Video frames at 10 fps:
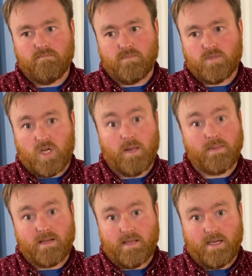John
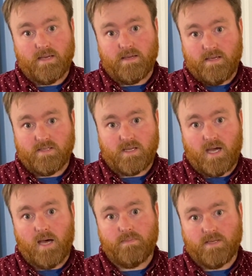McClane is a
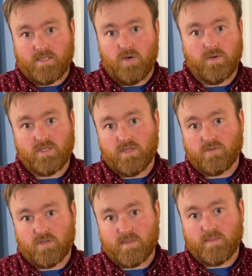cop. He's going to this
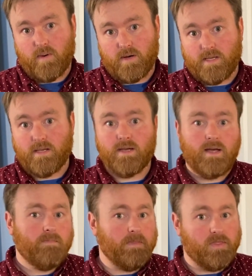Christmas party.
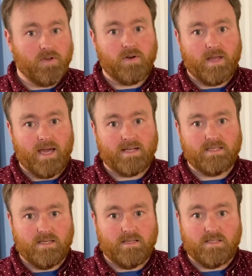The third
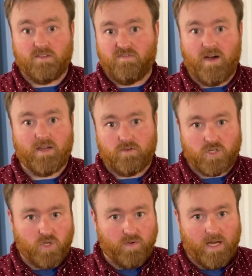act is the final
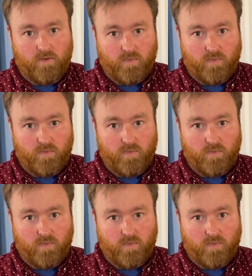showdown with